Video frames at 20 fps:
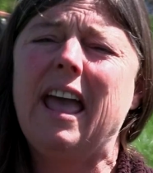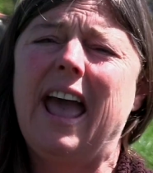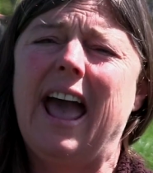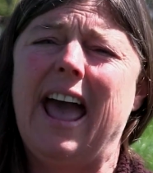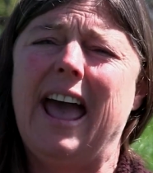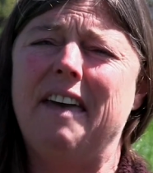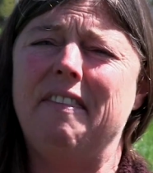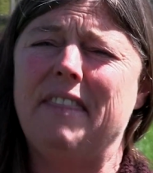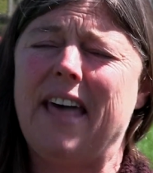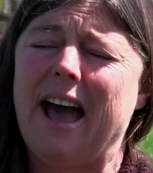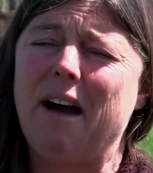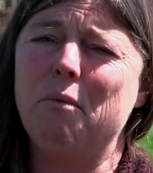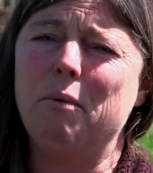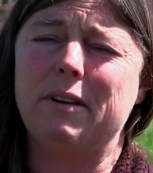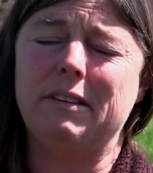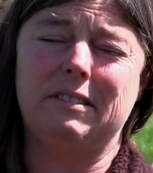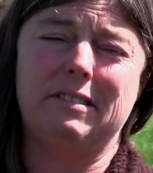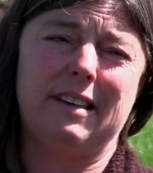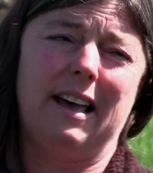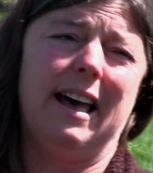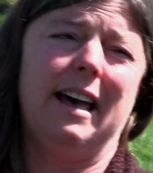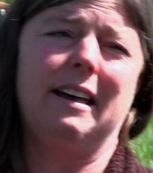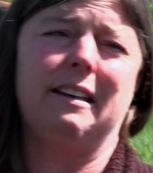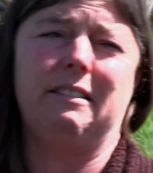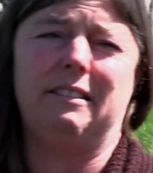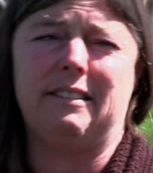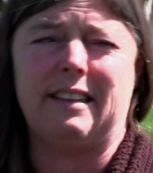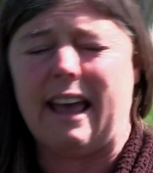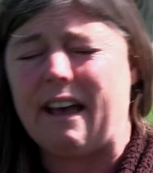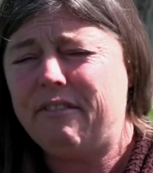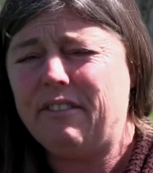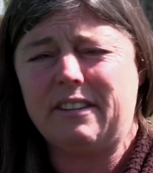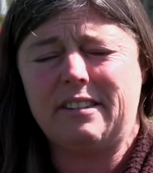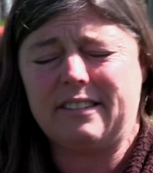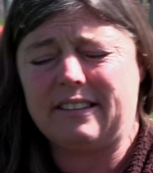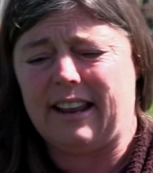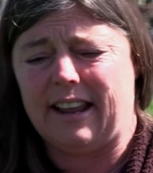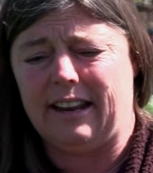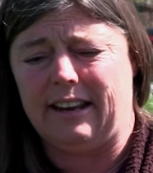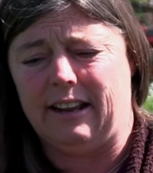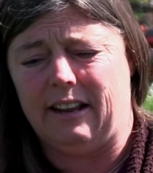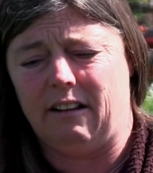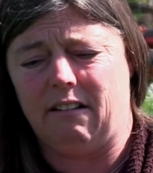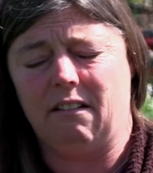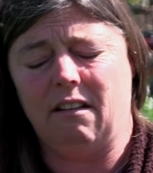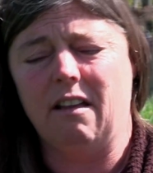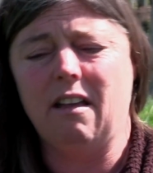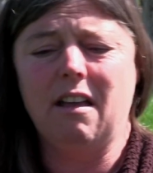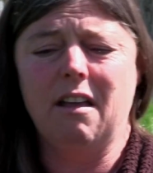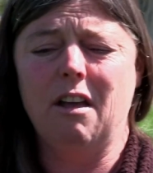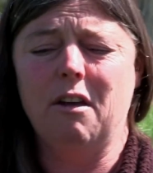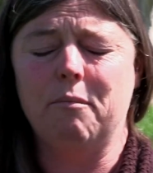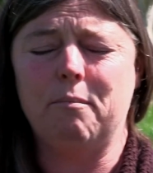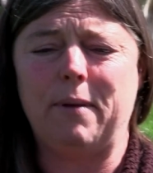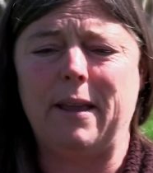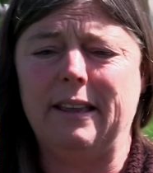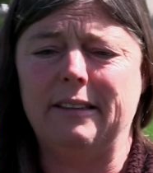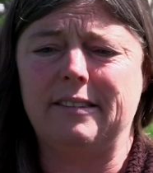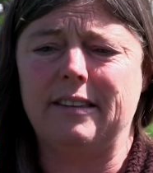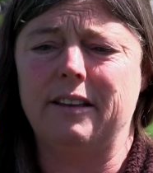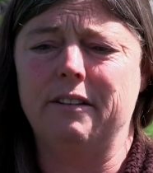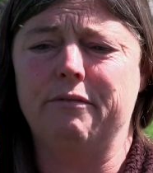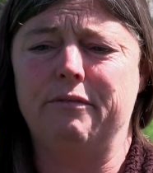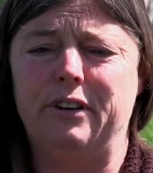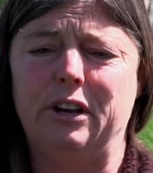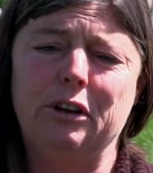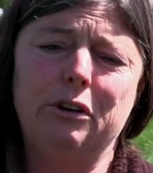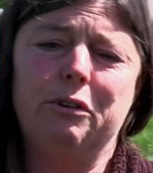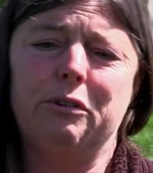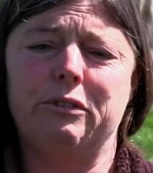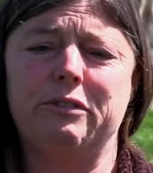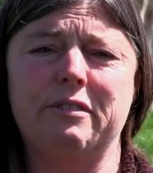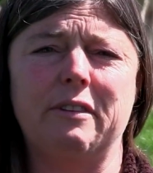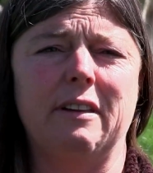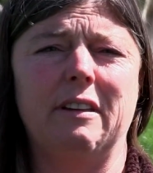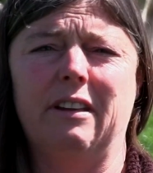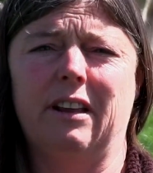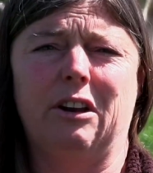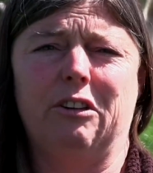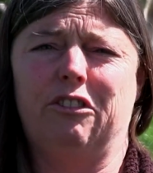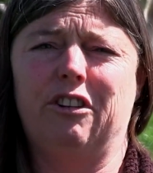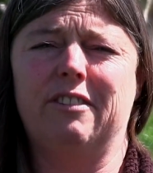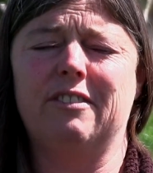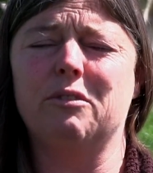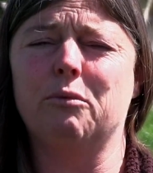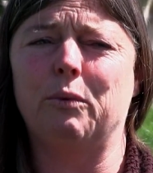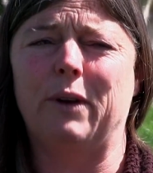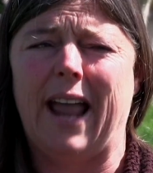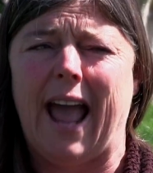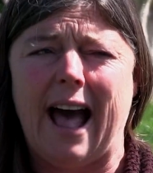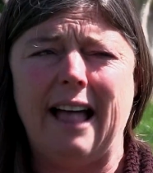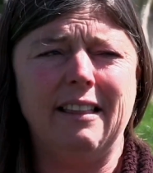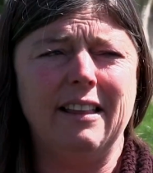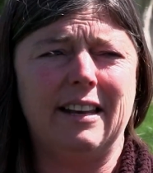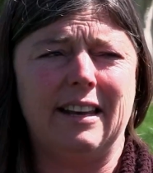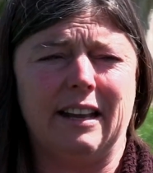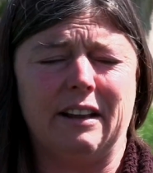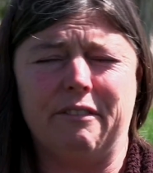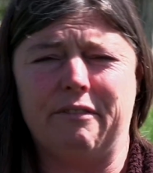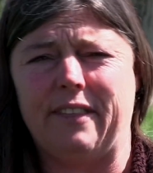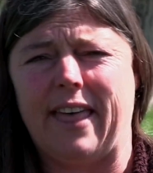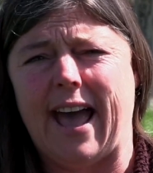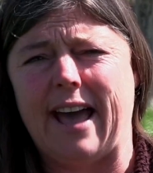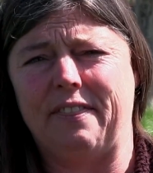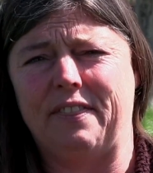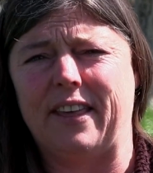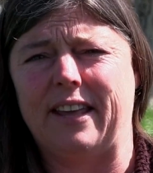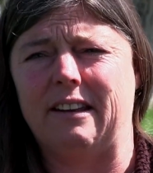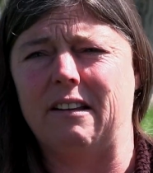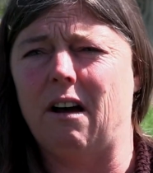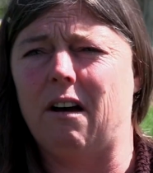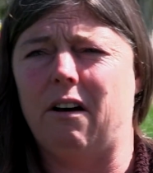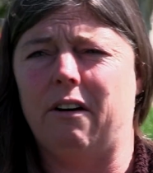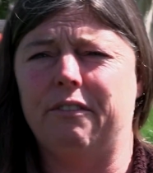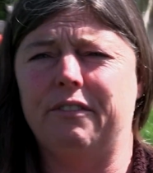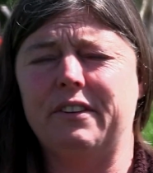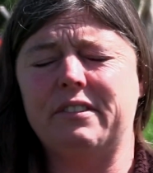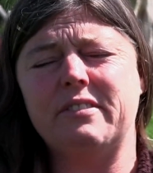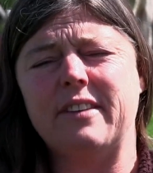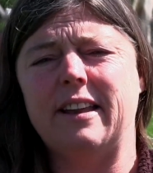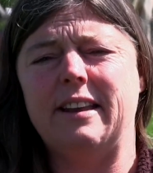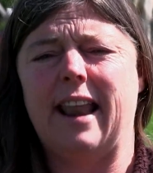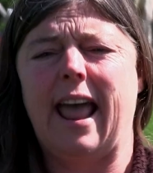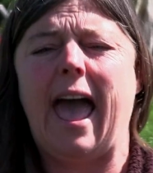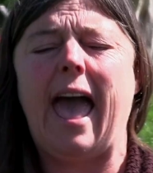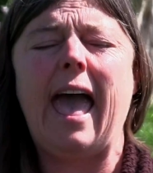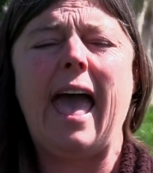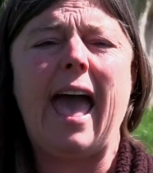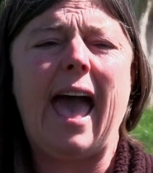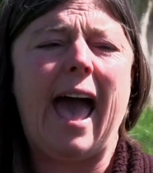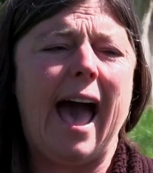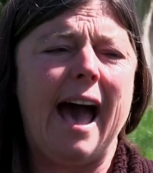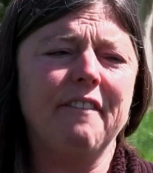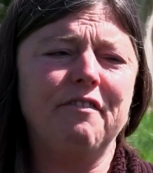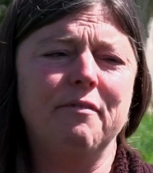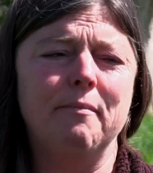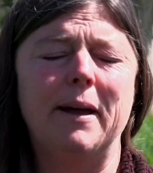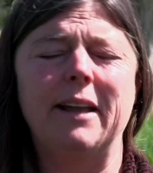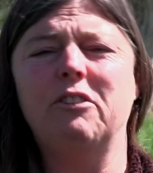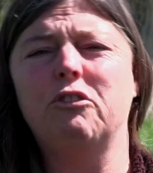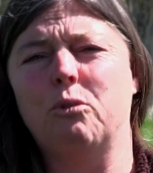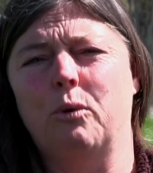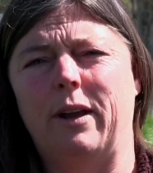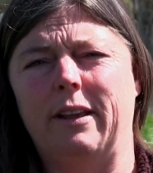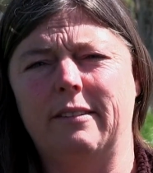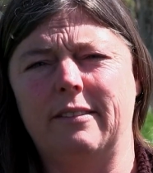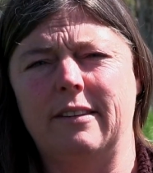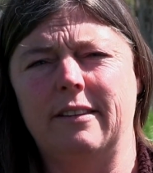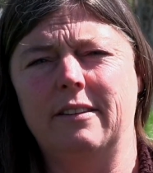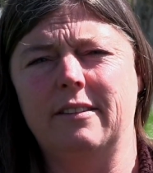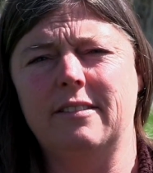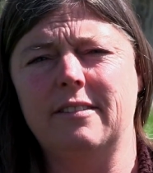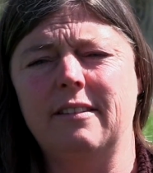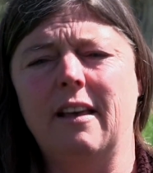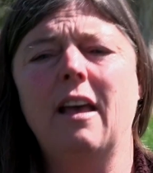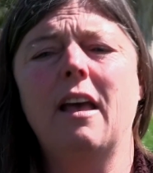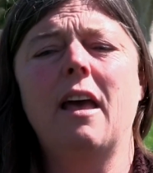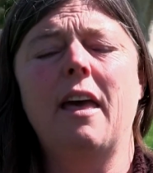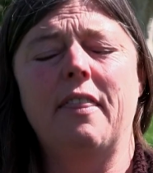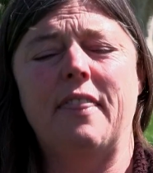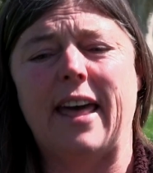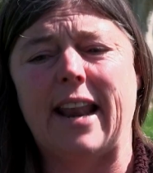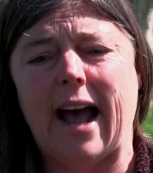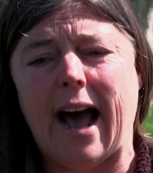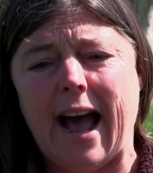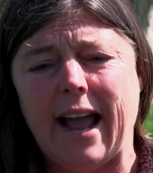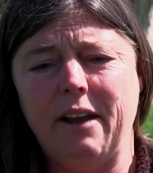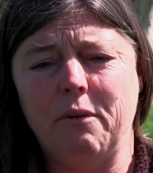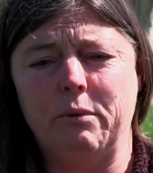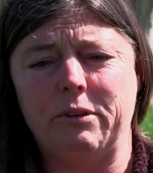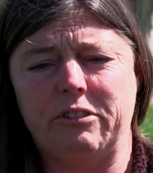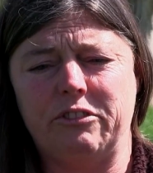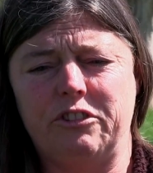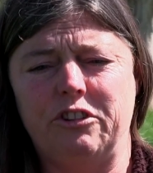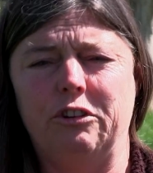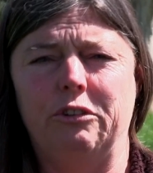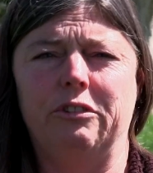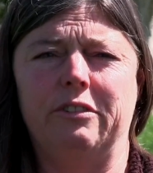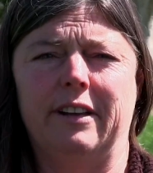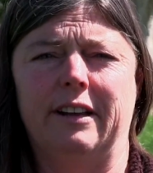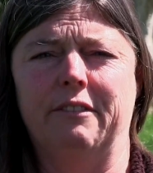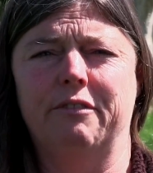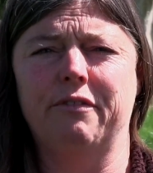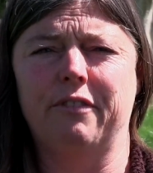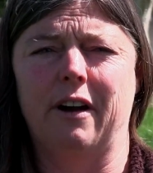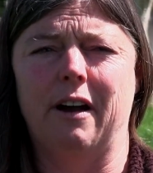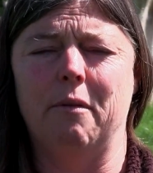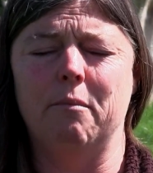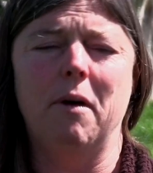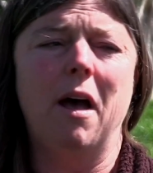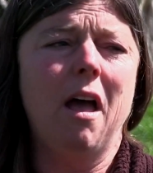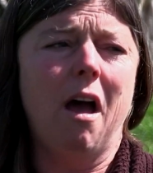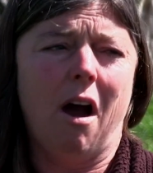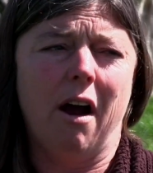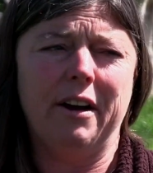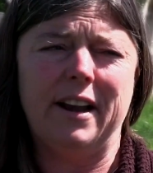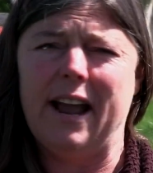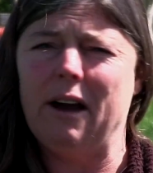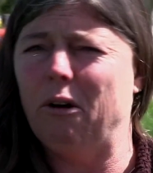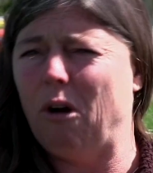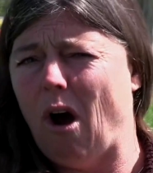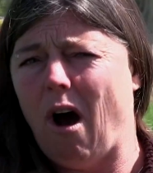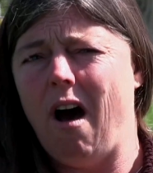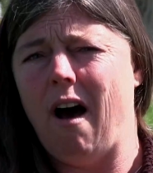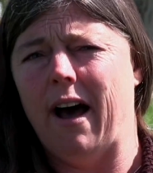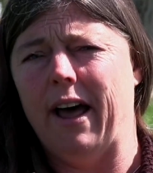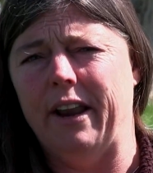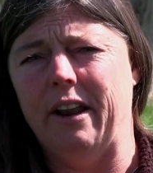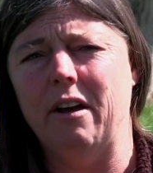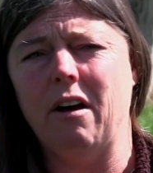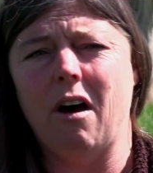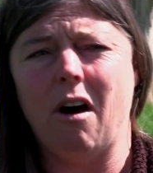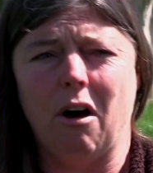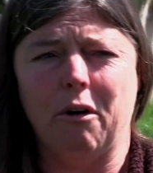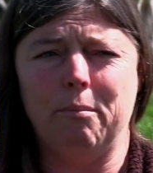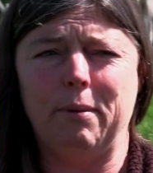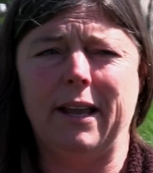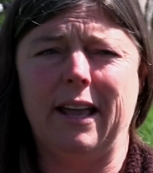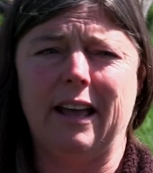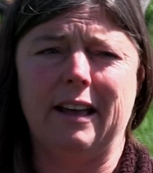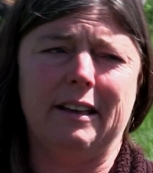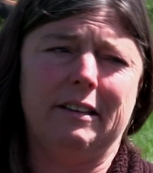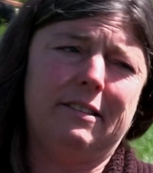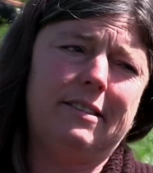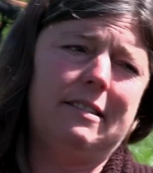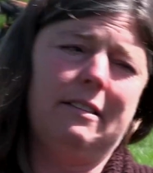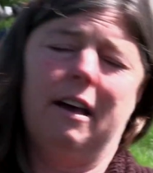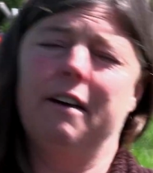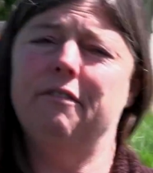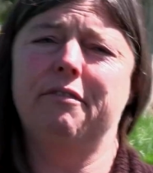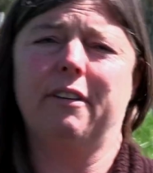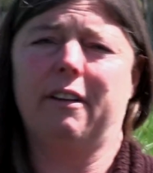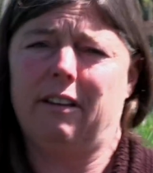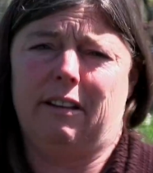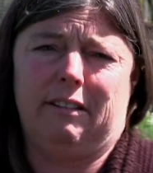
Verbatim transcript: And that was a devastating piece of news, you know, just the reality of that all of a sudden half my choices that I was choosing from are now gone, all because of